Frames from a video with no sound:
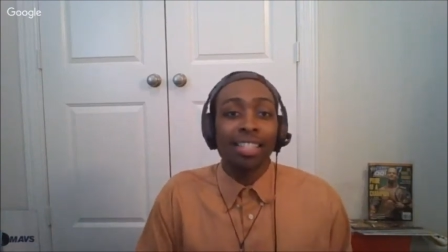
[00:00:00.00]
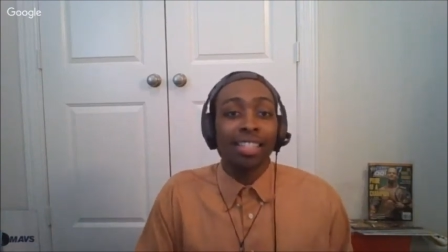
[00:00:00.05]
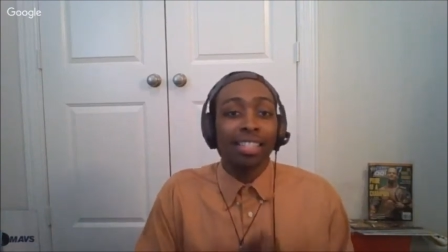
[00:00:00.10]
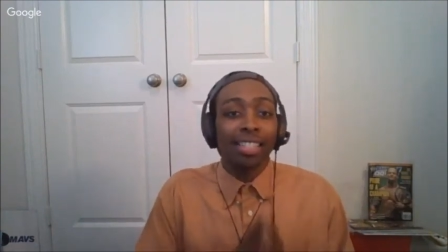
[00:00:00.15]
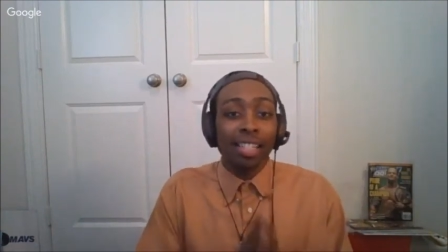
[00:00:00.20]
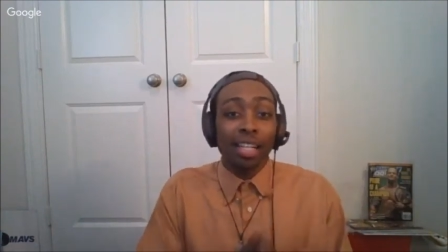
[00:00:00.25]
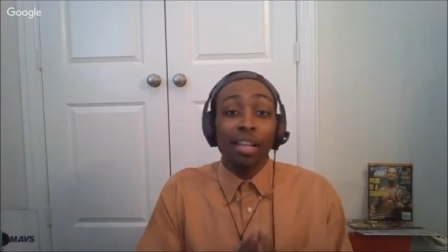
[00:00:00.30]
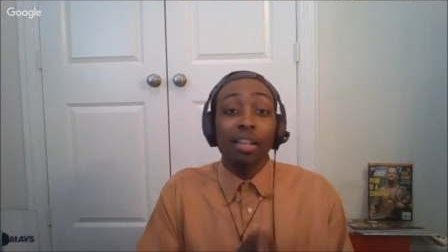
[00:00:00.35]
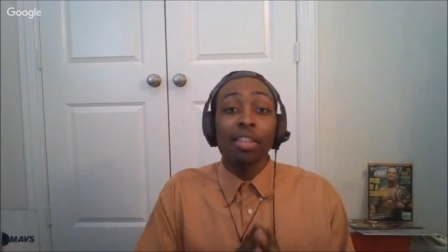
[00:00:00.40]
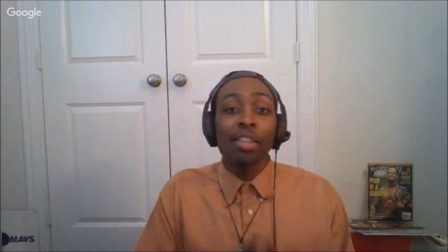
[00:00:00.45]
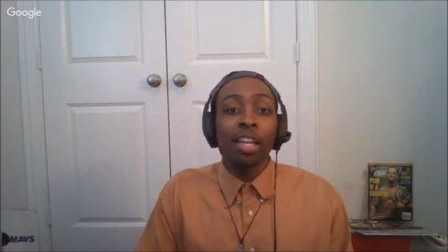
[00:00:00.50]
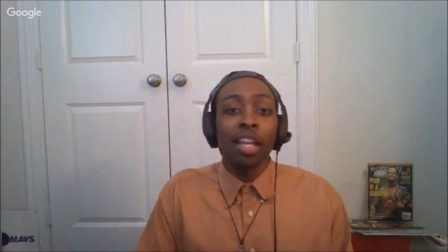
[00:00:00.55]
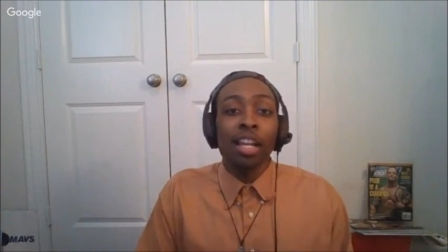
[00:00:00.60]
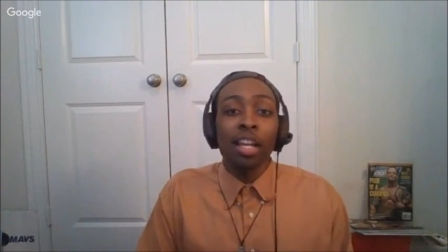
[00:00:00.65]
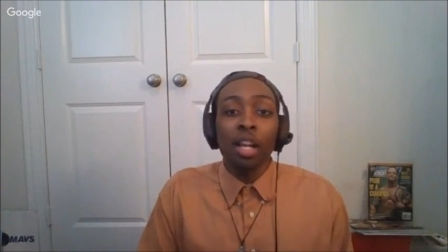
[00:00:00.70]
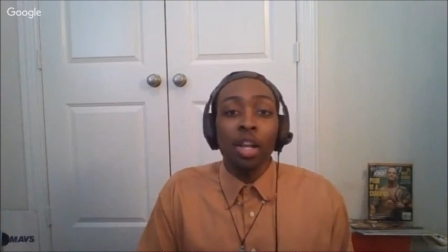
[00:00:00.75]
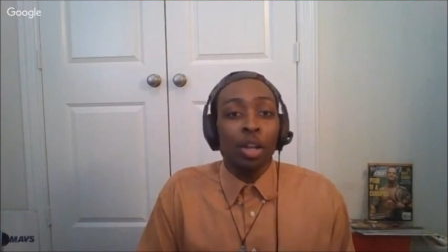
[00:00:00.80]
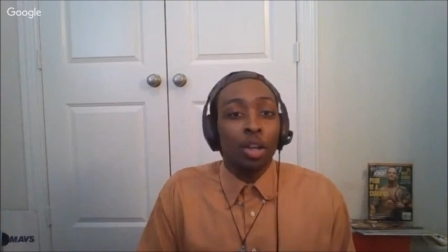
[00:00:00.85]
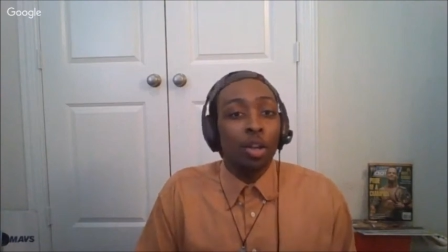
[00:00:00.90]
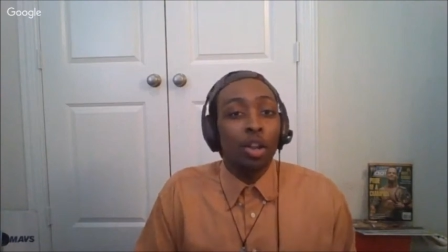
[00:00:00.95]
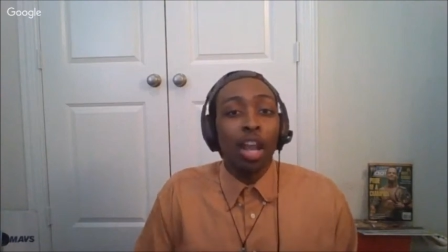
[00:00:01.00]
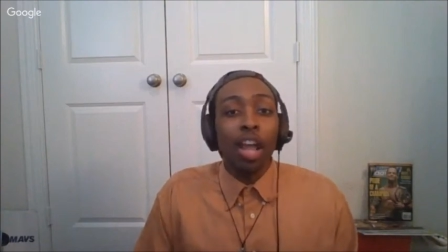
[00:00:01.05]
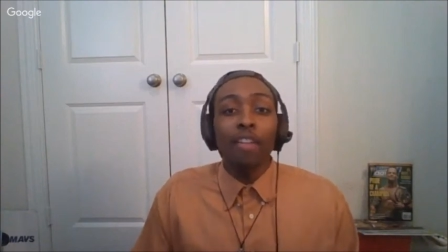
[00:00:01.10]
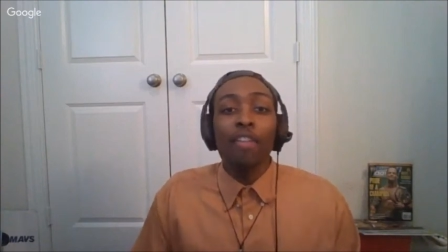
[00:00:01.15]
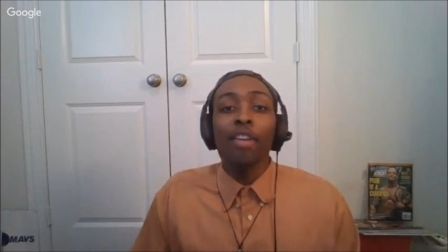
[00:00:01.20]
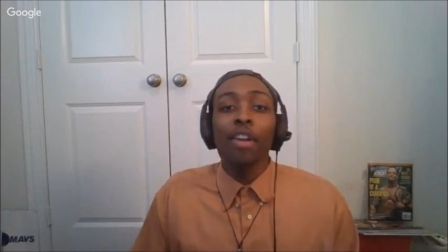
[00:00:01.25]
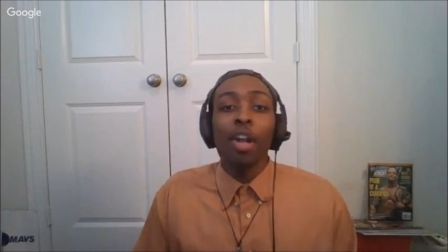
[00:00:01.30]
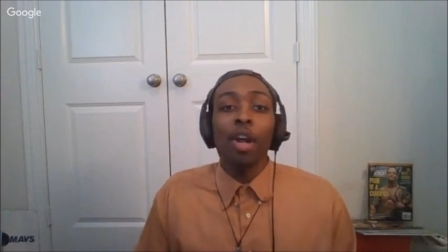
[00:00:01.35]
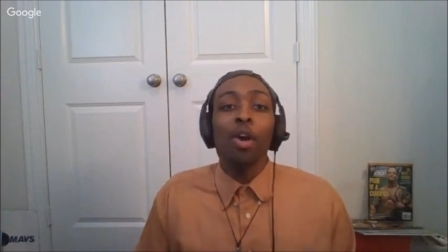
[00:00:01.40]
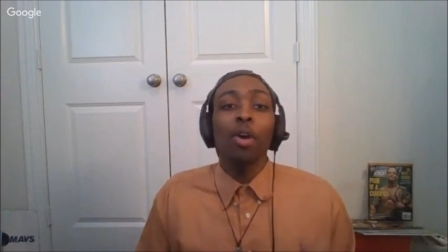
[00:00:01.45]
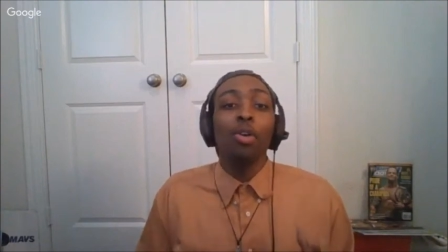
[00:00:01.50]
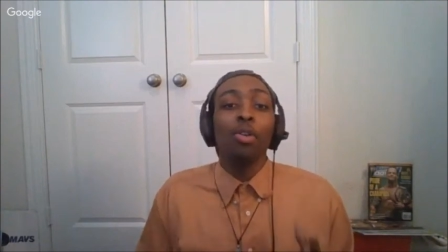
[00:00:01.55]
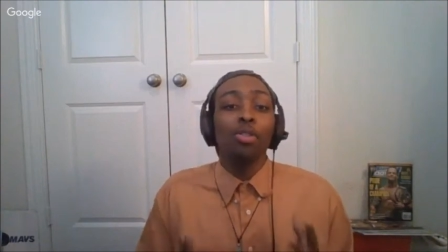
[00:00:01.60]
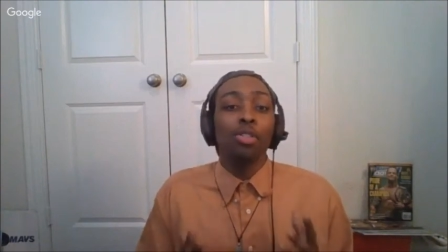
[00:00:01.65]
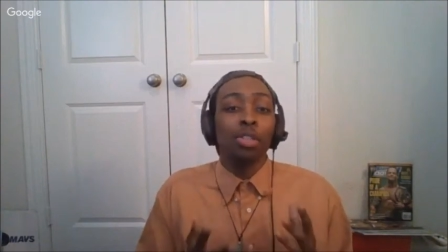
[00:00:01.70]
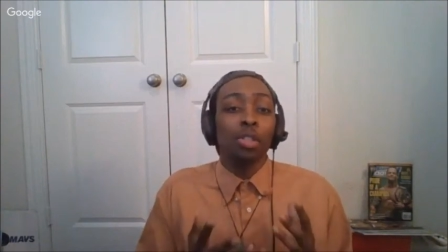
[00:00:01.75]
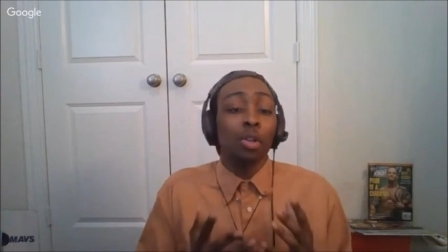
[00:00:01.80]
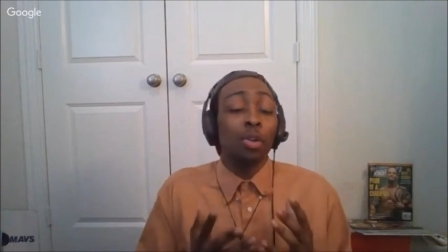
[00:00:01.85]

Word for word: Until then, you never know who's